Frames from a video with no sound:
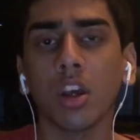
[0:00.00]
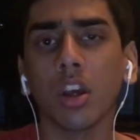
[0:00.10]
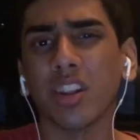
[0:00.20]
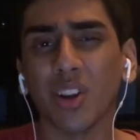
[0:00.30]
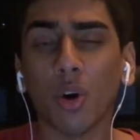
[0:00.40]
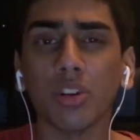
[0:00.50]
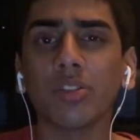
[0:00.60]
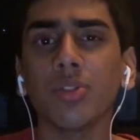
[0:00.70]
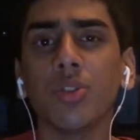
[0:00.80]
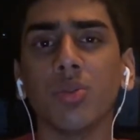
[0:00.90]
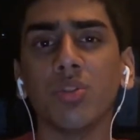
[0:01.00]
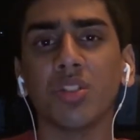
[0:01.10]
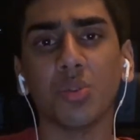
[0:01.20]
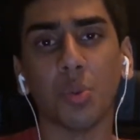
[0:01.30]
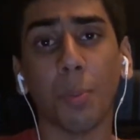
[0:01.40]
They are also used
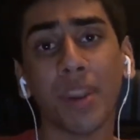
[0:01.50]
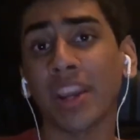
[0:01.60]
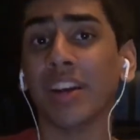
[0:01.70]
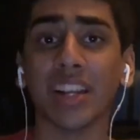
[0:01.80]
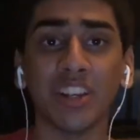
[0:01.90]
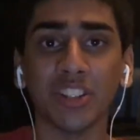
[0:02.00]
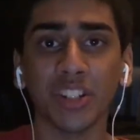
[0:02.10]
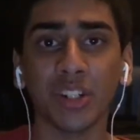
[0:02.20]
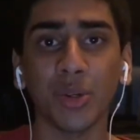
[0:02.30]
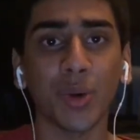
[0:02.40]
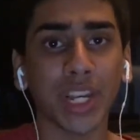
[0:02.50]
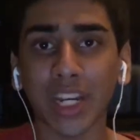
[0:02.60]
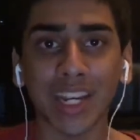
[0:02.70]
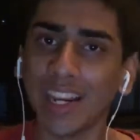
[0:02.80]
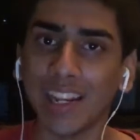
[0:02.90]
to bring attention to any
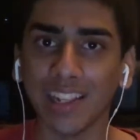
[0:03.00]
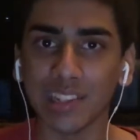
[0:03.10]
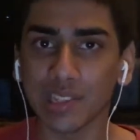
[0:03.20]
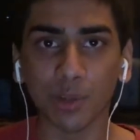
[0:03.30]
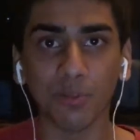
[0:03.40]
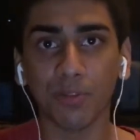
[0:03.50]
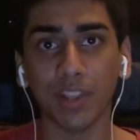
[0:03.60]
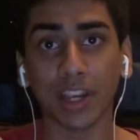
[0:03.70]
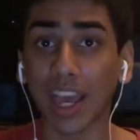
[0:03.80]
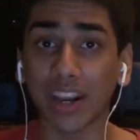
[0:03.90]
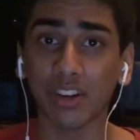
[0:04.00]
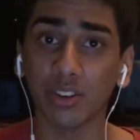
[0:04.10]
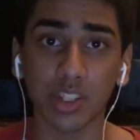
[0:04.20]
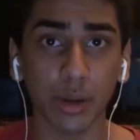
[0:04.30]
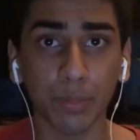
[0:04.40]
details of the
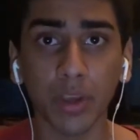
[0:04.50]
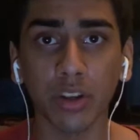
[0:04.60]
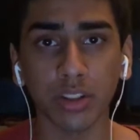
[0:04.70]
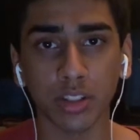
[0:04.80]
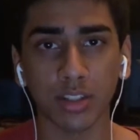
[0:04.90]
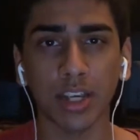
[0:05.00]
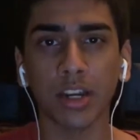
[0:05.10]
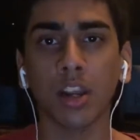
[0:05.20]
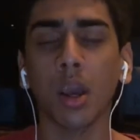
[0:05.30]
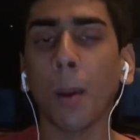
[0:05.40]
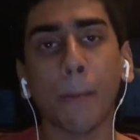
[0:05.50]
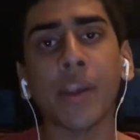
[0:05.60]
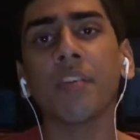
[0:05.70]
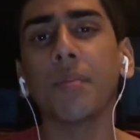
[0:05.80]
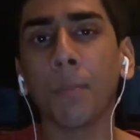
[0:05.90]
character's appearance that may
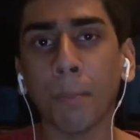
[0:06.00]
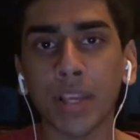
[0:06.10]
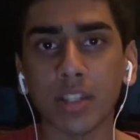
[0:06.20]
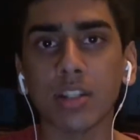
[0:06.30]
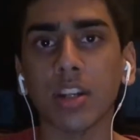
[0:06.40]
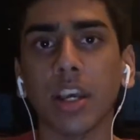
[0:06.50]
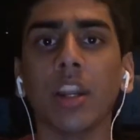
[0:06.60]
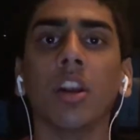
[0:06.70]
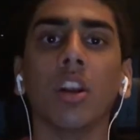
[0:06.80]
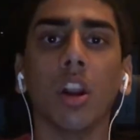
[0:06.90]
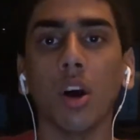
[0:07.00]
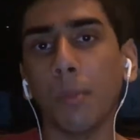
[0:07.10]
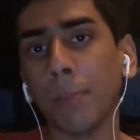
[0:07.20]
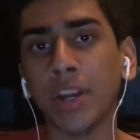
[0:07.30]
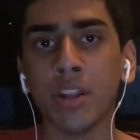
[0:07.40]
have been missed in a
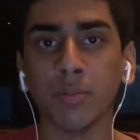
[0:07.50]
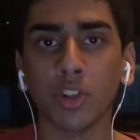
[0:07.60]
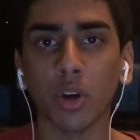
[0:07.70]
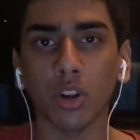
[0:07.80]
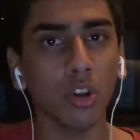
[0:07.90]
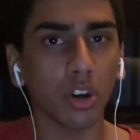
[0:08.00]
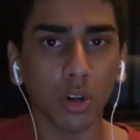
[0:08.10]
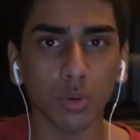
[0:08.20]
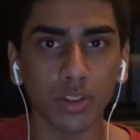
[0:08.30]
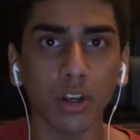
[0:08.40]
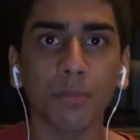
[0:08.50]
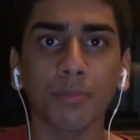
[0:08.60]
medium shot or a close-up.